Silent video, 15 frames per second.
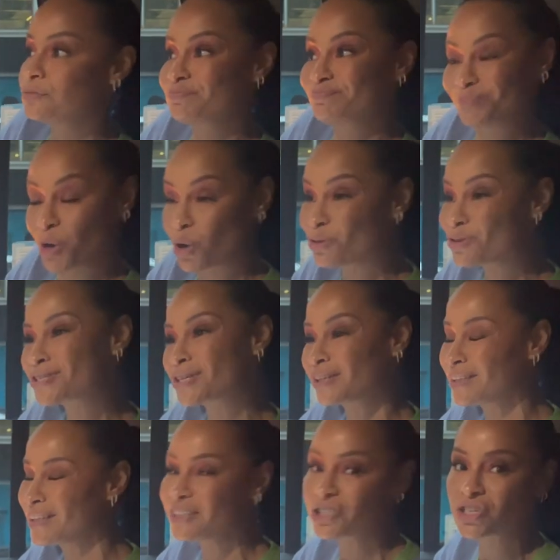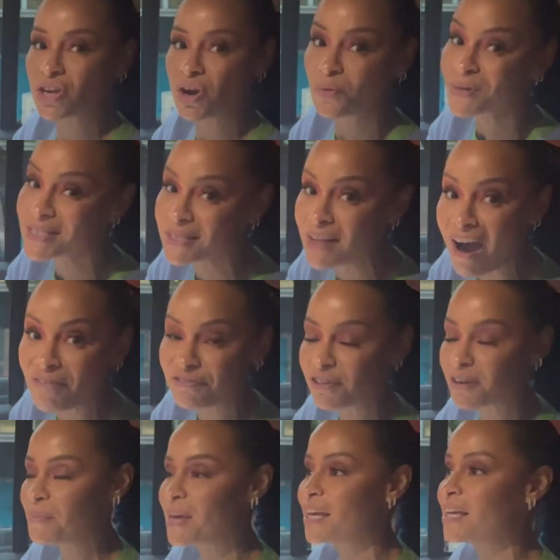Personally, the show was not
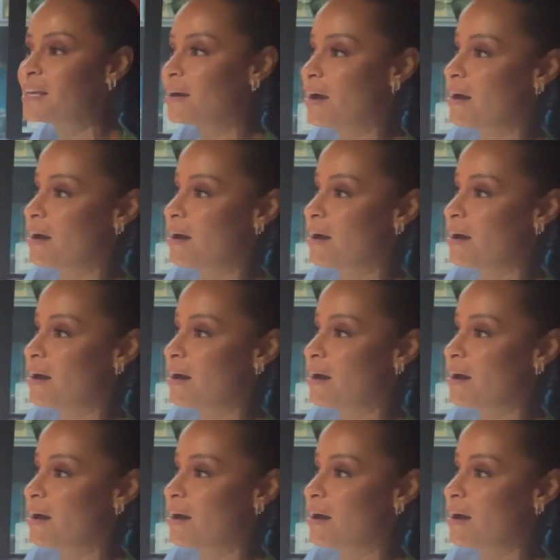for me.